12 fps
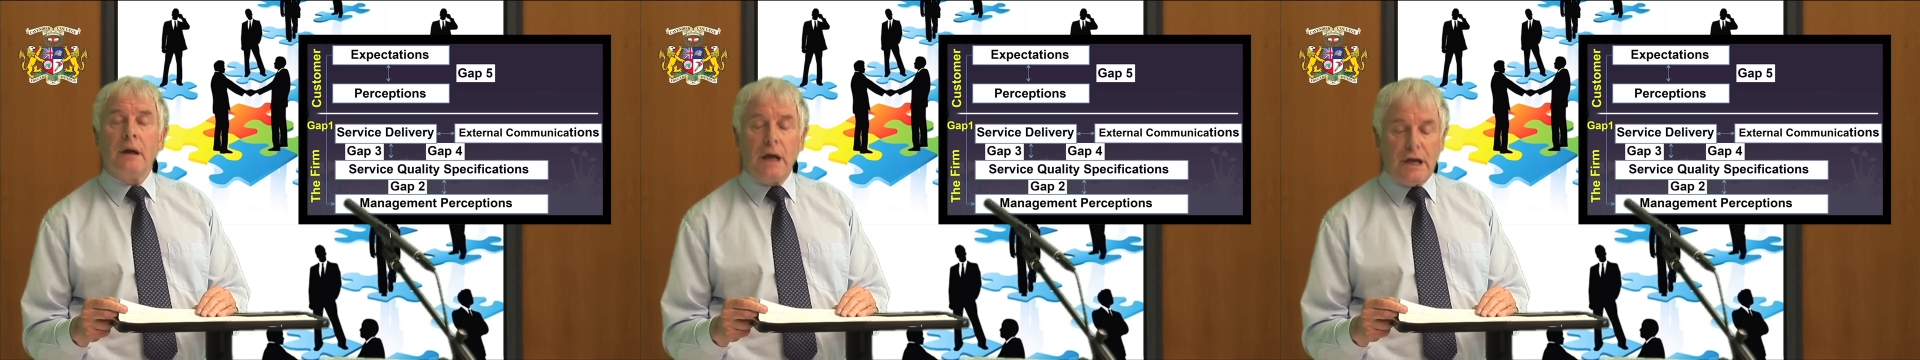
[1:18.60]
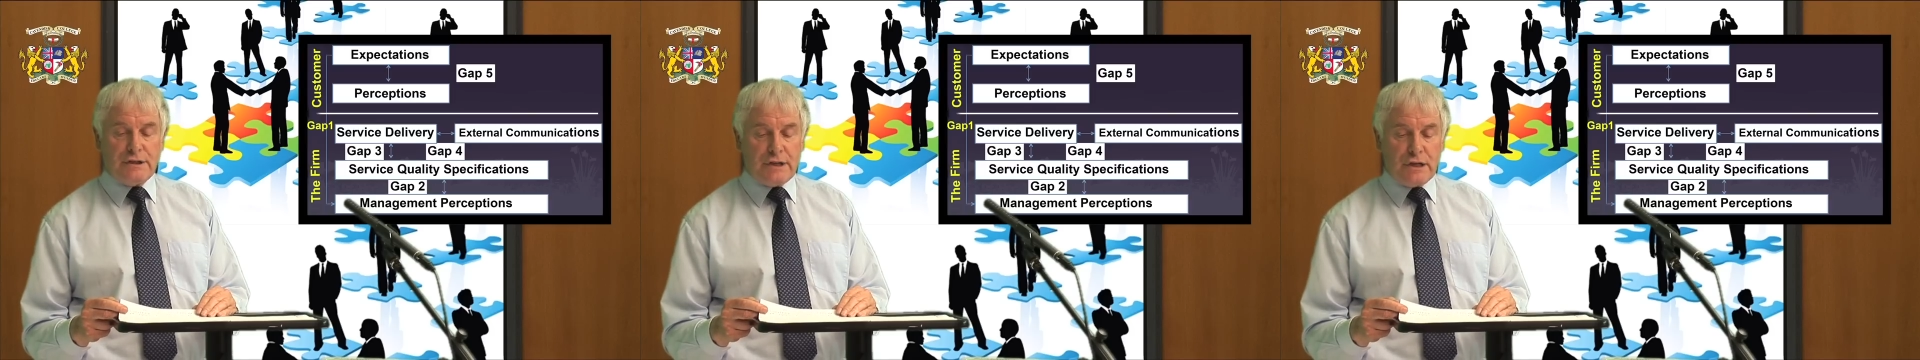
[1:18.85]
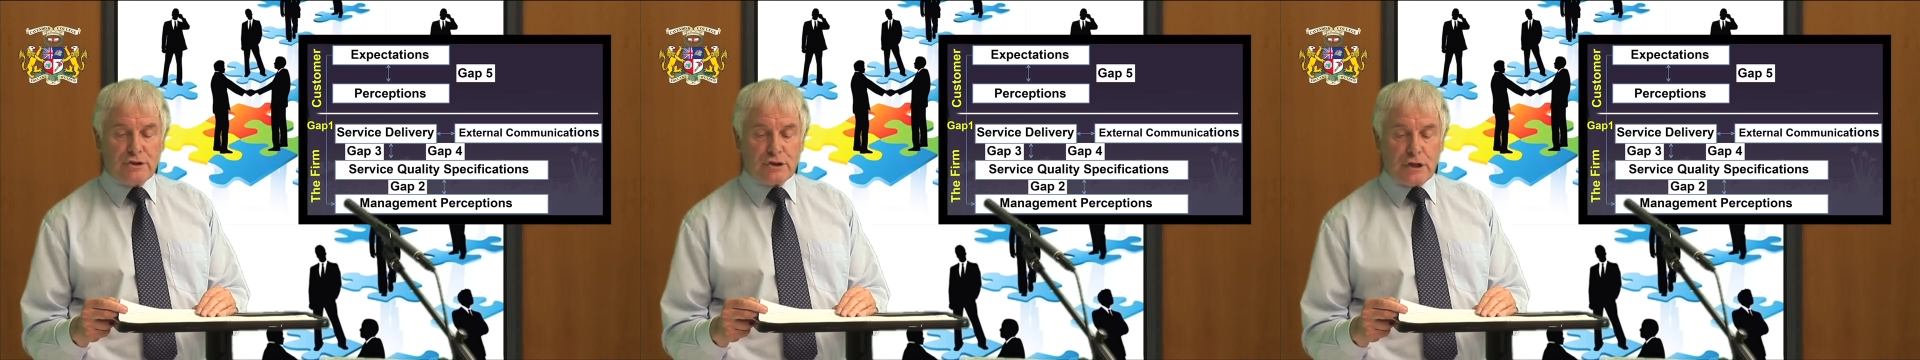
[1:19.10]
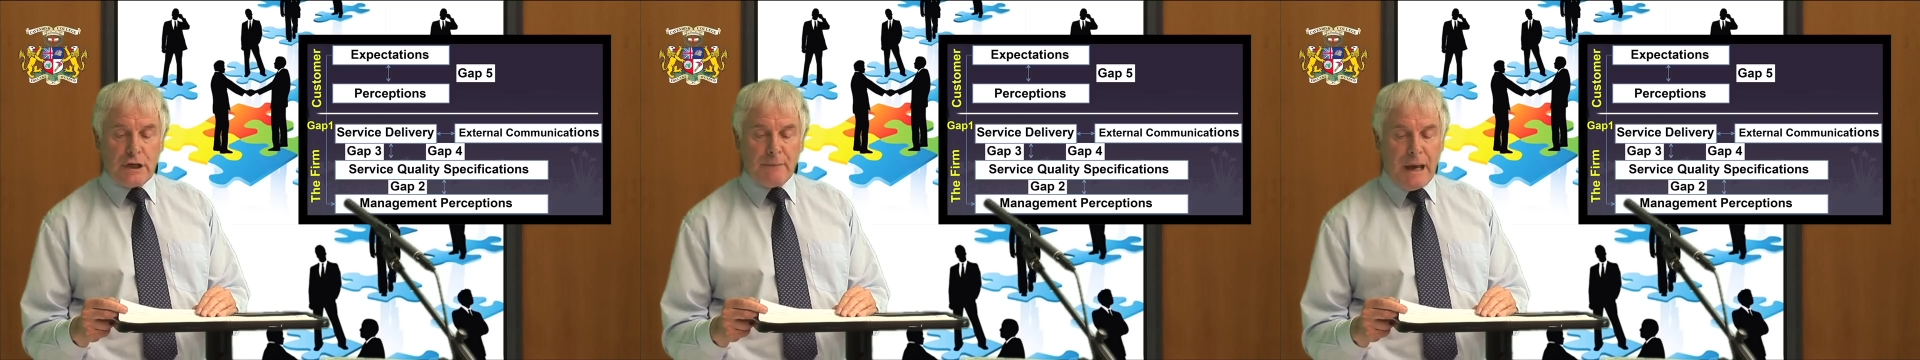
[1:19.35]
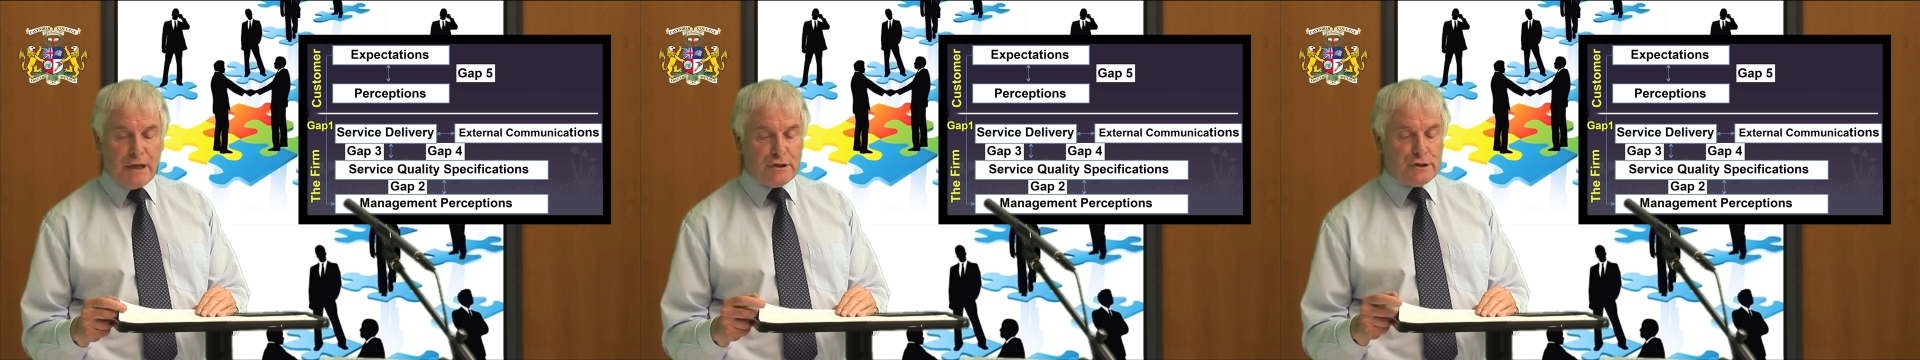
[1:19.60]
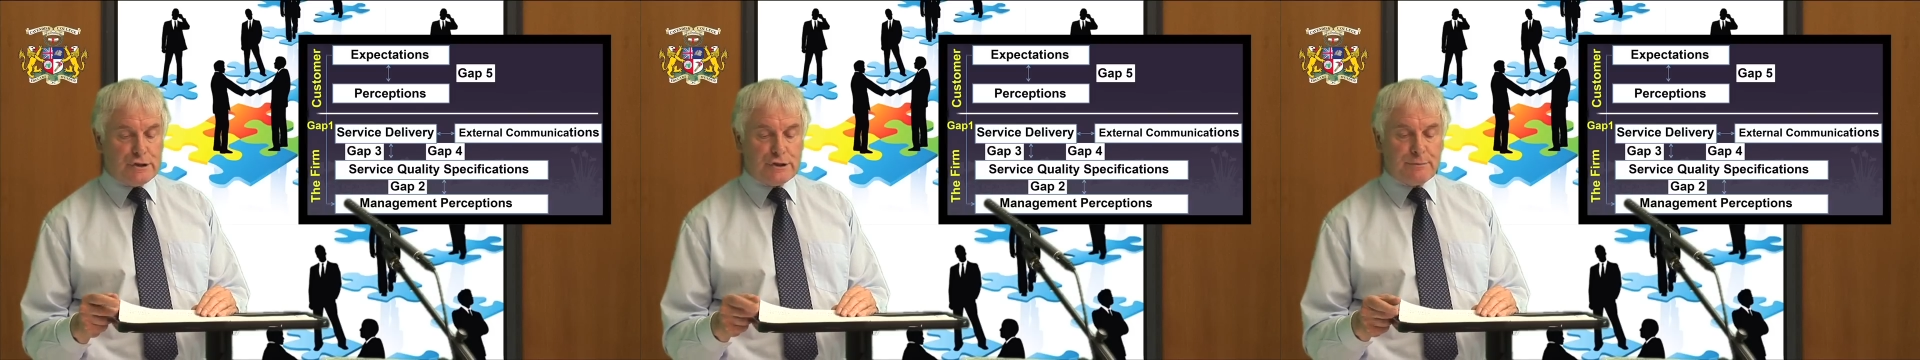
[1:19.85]
Essentially,
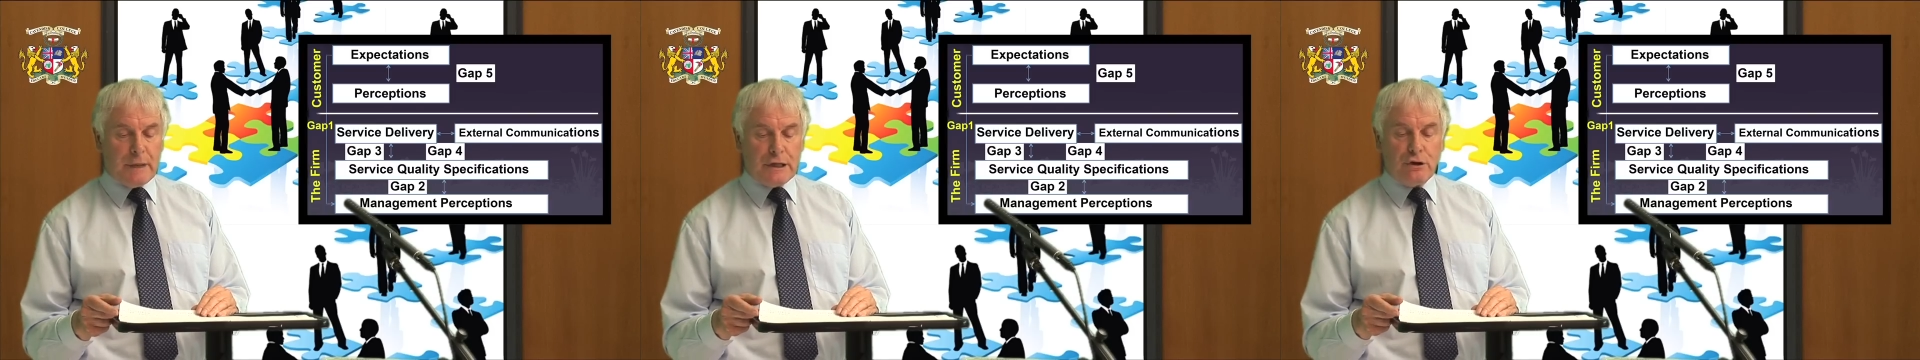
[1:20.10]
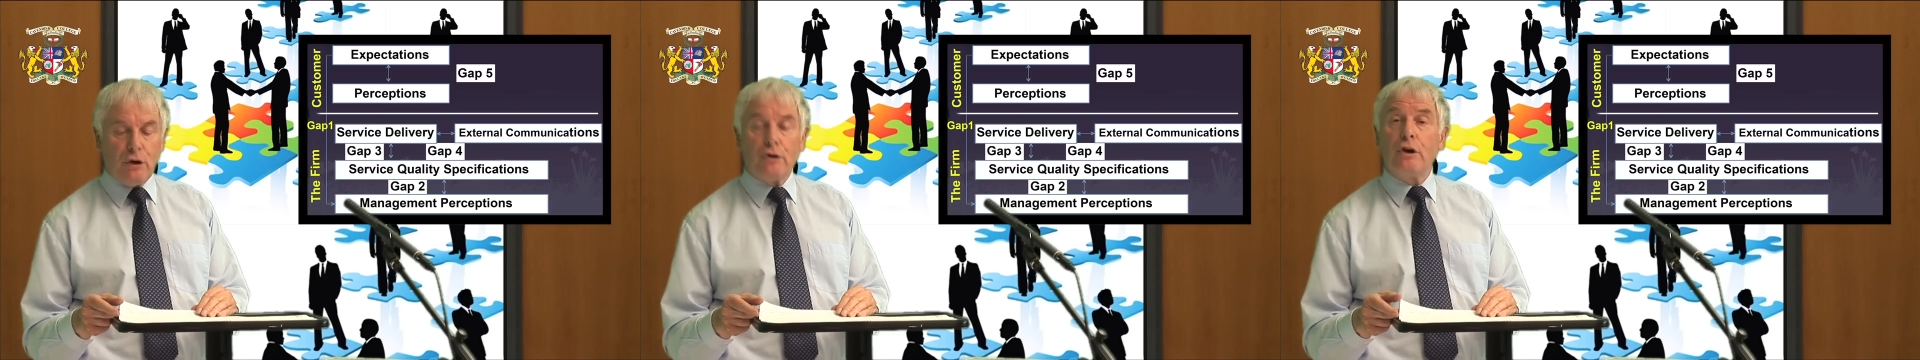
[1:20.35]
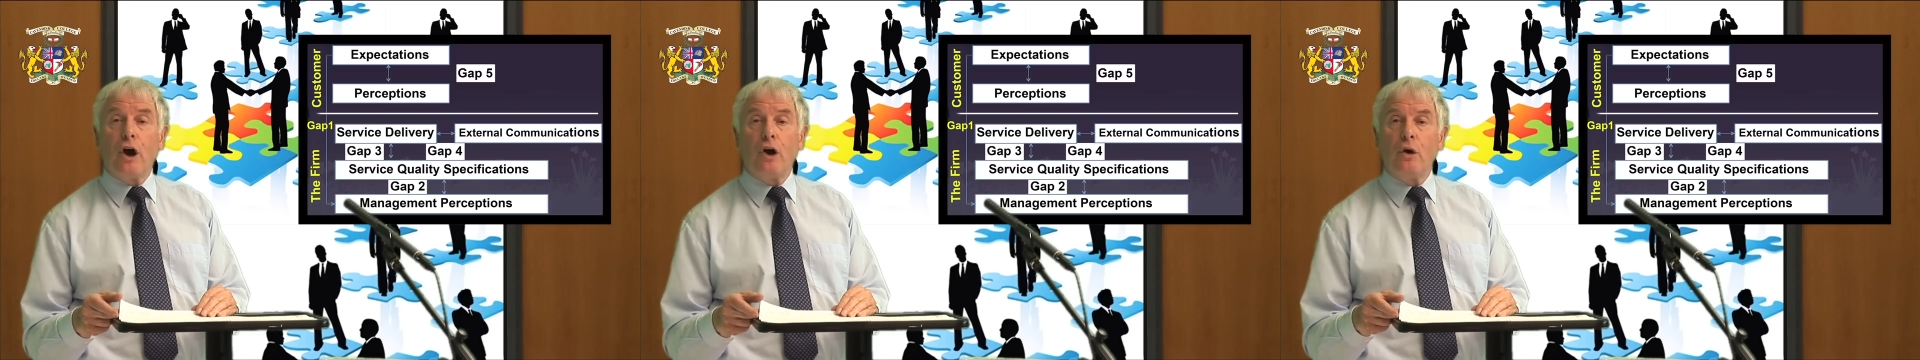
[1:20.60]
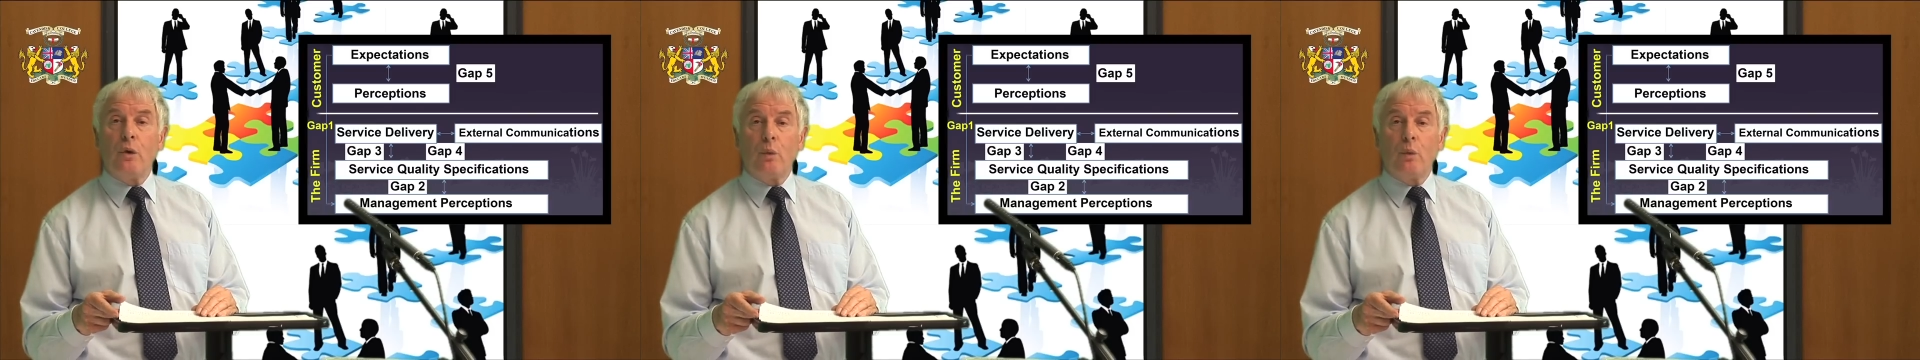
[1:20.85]
managers may not know